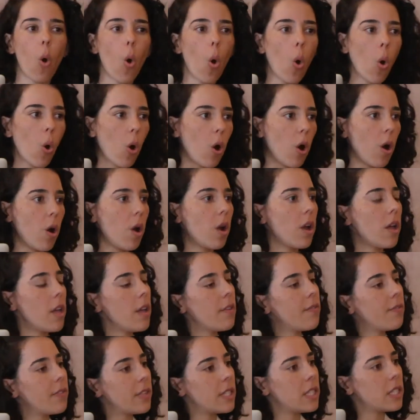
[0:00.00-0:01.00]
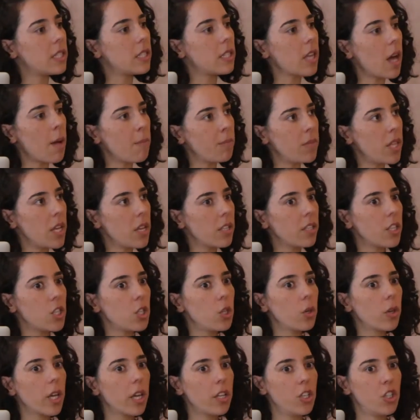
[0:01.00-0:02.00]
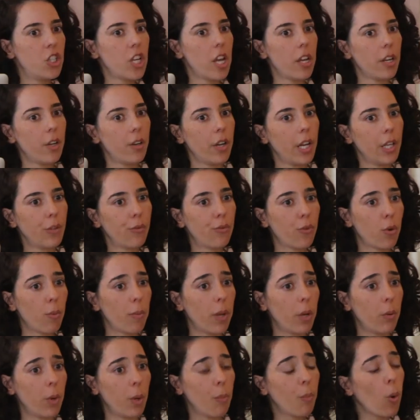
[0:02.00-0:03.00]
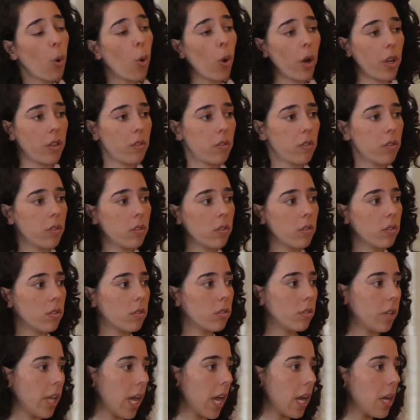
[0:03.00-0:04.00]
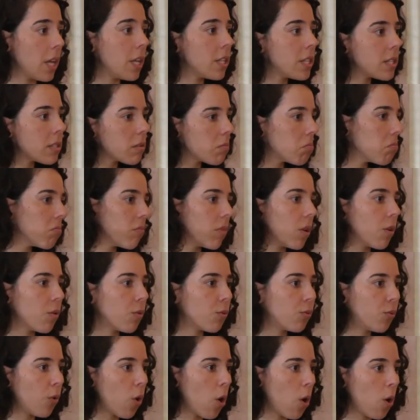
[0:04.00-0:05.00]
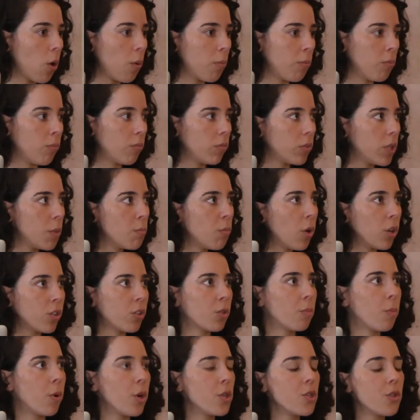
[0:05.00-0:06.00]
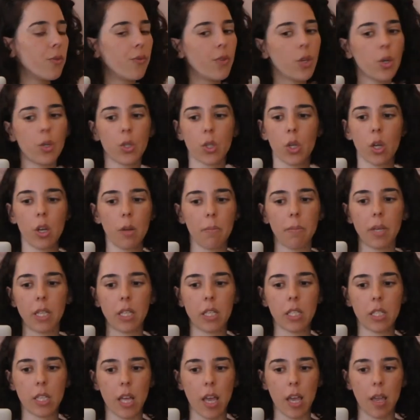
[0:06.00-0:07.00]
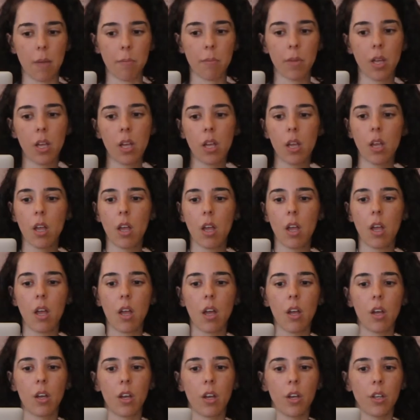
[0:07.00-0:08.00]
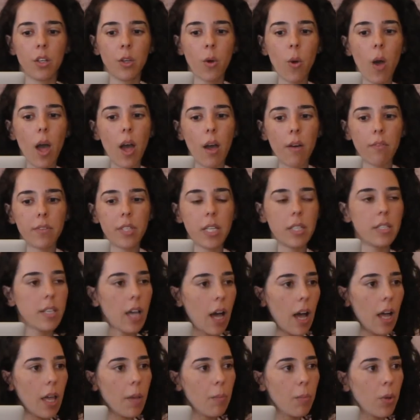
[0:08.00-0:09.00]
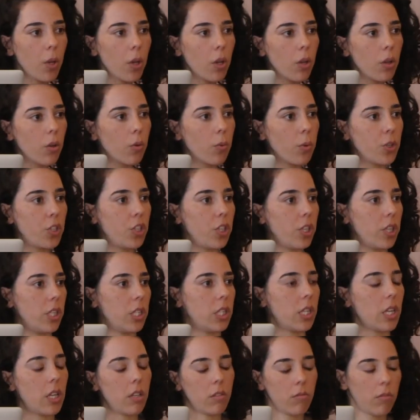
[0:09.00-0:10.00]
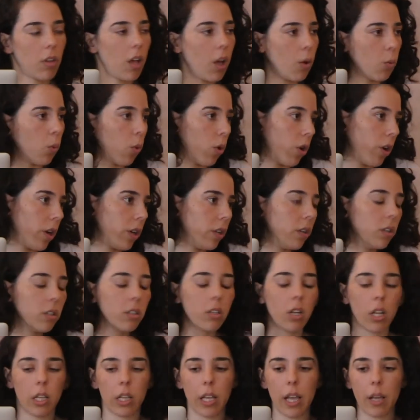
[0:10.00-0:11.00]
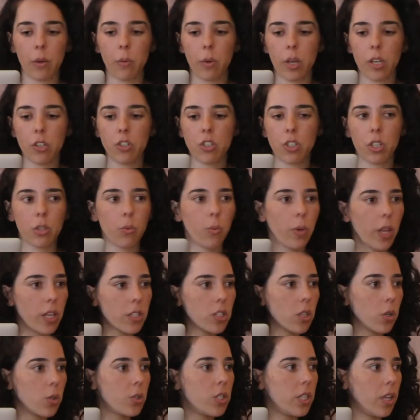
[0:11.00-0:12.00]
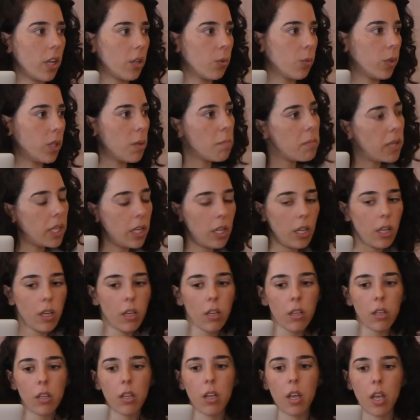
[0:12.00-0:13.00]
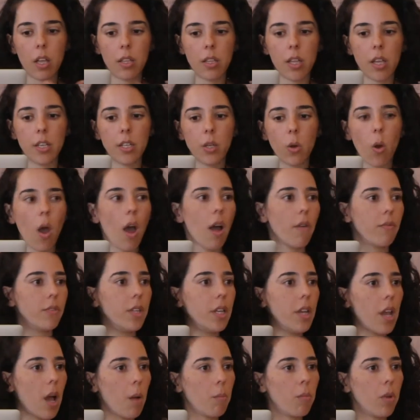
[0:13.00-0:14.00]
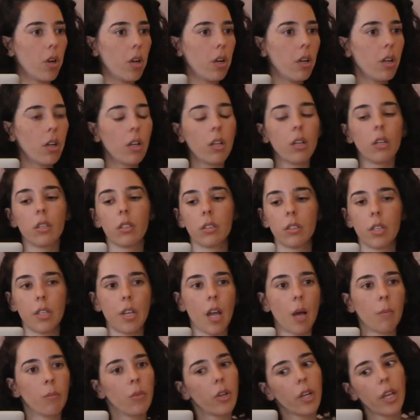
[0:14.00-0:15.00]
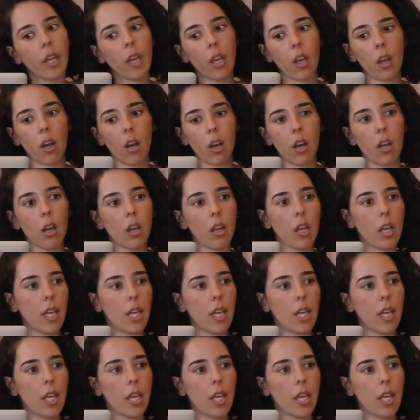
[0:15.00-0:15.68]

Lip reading: Or if it's something that you can generate from a report. Yeah, it's from the model point of view is going to be the same. You have the type, which is a word, a language that we associate with a meaning, and then you have the number. The number here